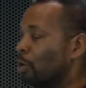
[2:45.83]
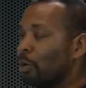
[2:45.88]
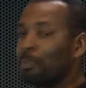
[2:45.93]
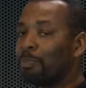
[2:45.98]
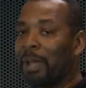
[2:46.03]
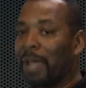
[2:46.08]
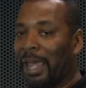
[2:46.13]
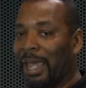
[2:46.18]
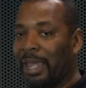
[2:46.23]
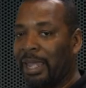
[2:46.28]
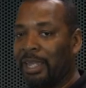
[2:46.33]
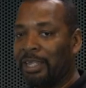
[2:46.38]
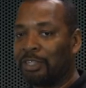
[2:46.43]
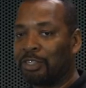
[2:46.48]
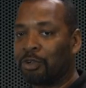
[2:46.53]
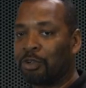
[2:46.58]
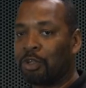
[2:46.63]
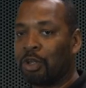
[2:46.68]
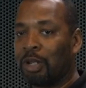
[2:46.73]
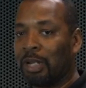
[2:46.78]

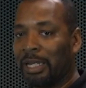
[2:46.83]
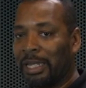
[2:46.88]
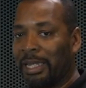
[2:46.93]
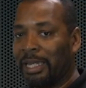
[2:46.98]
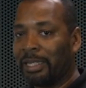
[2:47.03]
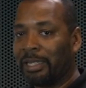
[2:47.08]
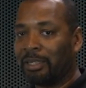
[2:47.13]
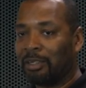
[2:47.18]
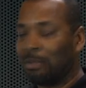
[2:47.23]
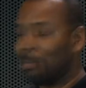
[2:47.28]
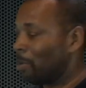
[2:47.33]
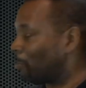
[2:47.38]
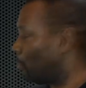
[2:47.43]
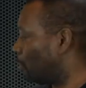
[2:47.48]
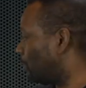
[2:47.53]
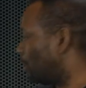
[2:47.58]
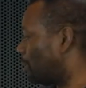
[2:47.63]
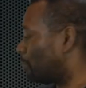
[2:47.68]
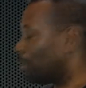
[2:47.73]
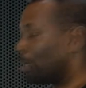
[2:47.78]
page or your link. You remember
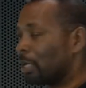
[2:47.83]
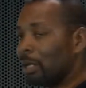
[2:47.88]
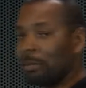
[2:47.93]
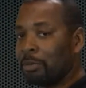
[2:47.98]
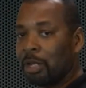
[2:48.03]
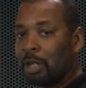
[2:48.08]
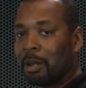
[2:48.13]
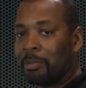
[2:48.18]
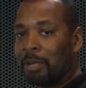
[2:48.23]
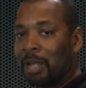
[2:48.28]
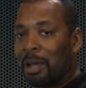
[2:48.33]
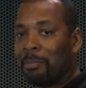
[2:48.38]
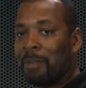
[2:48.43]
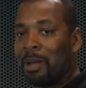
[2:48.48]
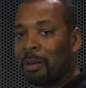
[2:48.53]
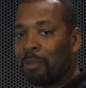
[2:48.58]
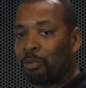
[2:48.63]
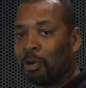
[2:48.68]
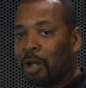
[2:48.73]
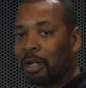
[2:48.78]
your
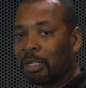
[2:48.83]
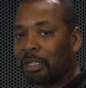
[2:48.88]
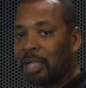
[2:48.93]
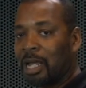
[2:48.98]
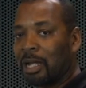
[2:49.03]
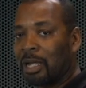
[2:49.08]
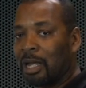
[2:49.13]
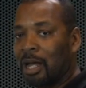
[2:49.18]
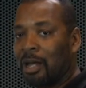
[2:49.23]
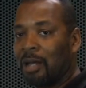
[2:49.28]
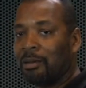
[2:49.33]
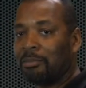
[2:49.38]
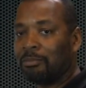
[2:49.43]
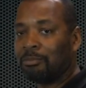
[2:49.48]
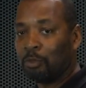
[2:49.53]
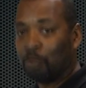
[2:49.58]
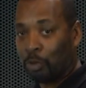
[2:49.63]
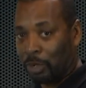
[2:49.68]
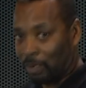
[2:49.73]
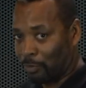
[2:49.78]
www.myproduct.com,
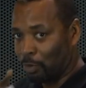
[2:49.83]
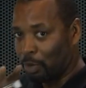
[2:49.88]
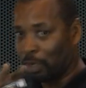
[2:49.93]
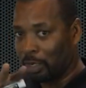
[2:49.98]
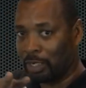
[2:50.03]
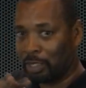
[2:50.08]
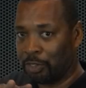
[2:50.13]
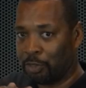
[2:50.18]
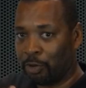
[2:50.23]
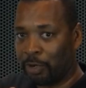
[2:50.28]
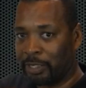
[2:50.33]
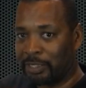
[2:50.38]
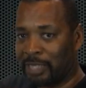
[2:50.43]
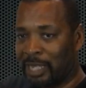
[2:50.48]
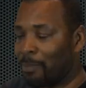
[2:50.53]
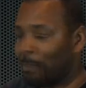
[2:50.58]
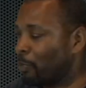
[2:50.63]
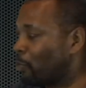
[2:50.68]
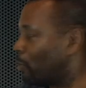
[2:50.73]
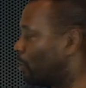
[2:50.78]
whatever your
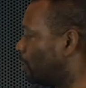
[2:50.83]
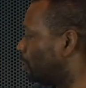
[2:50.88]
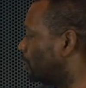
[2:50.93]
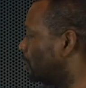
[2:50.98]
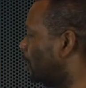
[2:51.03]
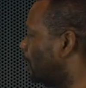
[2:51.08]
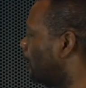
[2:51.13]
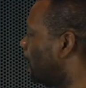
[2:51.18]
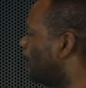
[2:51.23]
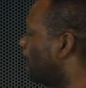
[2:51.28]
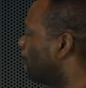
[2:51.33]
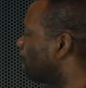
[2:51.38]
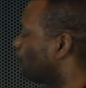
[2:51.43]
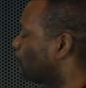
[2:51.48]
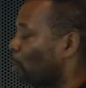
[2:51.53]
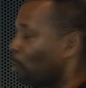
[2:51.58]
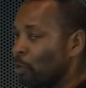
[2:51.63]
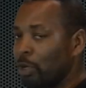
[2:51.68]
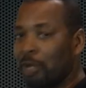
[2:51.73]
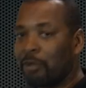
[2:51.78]
example was,
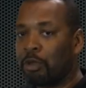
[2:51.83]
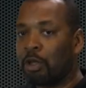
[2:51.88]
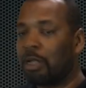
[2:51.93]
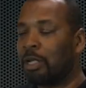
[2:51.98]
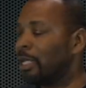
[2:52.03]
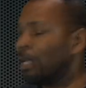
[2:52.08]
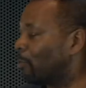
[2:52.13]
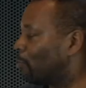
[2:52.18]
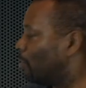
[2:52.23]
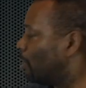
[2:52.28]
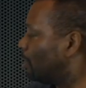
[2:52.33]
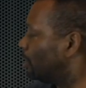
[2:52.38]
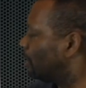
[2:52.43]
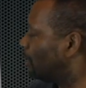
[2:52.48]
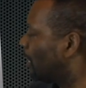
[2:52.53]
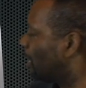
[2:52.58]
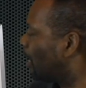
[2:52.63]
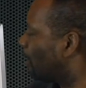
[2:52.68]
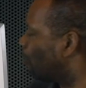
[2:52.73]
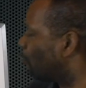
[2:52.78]
or whatever your link
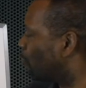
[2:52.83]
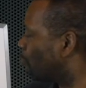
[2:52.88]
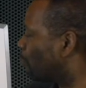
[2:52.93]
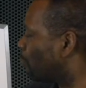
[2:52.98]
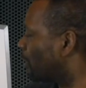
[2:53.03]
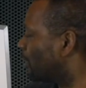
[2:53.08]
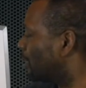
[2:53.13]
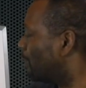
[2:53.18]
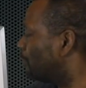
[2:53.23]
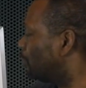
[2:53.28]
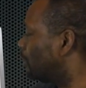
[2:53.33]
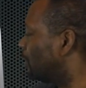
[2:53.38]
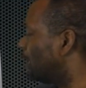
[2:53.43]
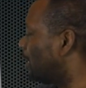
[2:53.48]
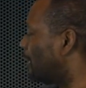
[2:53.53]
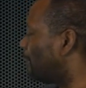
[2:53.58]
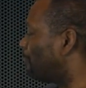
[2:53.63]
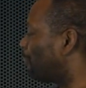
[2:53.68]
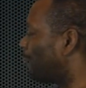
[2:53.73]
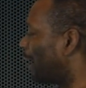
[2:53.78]
was. When you bring them to
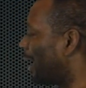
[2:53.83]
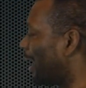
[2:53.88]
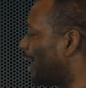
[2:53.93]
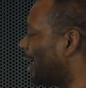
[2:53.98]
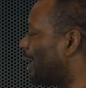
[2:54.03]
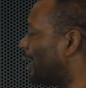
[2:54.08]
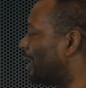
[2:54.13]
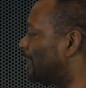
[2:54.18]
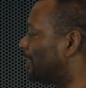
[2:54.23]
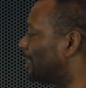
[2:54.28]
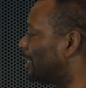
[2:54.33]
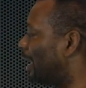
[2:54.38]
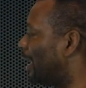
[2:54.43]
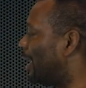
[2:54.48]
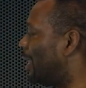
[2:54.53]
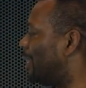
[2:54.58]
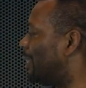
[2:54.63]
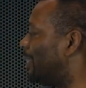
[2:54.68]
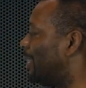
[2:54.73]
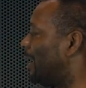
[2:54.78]
that page
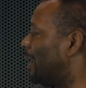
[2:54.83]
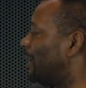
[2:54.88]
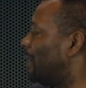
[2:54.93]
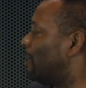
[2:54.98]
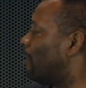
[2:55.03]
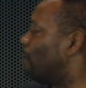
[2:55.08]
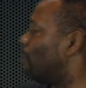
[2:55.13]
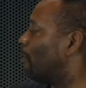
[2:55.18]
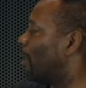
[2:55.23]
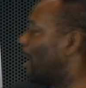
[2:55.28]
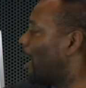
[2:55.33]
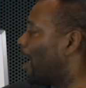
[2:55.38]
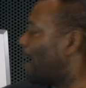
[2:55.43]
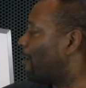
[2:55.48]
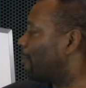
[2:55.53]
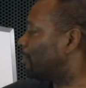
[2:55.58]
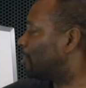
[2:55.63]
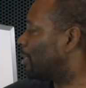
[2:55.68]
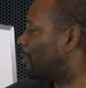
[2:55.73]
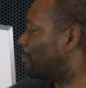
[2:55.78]
and they don't
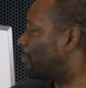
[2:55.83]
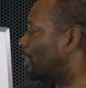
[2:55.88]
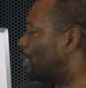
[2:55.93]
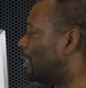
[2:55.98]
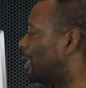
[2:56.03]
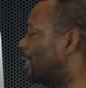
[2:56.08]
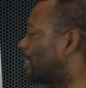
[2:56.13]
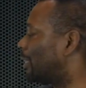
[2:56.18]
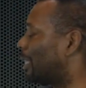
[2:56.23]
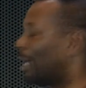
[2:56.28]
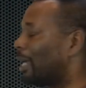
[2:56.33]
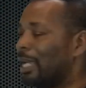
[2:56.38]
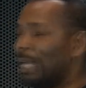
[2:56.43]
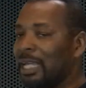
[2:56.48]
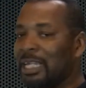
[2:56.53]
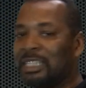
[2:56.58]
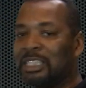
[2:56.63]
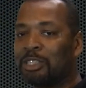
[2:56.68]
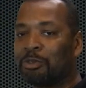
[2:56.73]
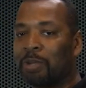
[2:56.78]
have something that they're
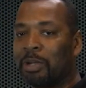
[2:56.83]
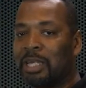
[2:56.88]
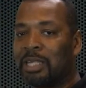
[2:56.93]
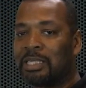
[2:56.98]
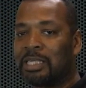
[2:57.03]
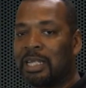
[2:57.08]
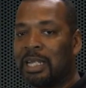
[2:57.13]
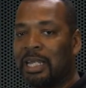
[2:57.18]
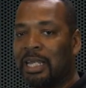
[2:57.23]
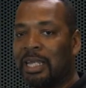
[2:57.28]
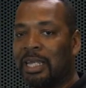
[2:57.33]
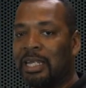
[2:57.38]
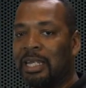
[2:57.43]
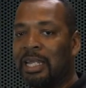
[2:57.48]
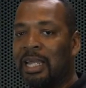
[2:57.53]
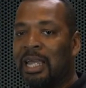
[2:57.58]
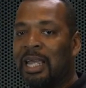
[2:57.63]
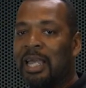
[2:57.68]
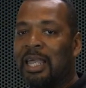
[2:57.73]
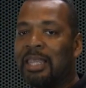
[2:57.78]
interested
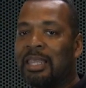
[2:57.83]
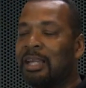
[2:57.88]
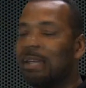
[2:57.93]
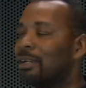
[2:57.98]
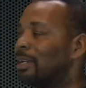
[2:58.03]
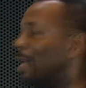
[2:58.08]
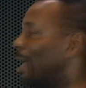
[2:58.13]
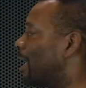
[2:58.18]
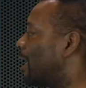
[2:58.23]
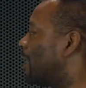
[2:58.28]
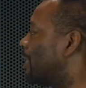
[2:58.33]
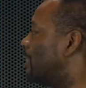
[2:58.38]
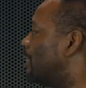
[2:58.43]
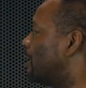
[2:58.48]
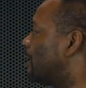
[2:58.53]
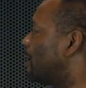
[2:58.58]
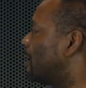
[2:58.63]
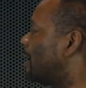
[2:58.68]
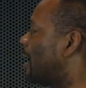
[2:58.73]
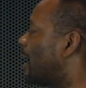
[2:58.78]
in, they're not
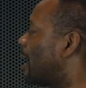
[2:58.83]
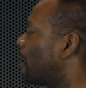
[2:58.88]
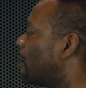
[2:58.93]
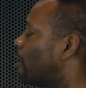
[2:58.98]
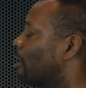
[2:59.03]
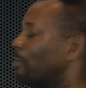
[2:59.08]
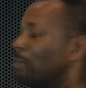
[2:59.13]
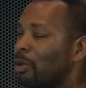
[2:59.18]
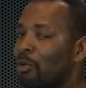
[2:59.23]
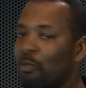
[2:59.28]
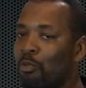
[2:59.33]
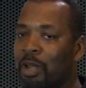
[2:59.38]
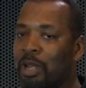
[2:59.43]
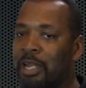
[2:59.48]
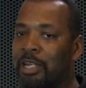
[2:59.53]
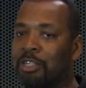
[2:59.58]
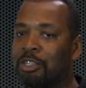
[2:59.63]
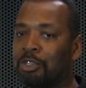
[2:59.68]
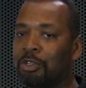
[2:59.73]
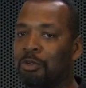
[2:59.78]
going to be
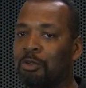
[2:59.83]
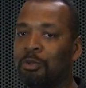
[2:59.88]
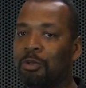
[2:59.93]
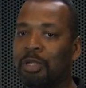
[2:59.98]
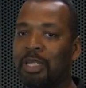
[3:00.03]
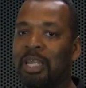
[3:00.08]
willing to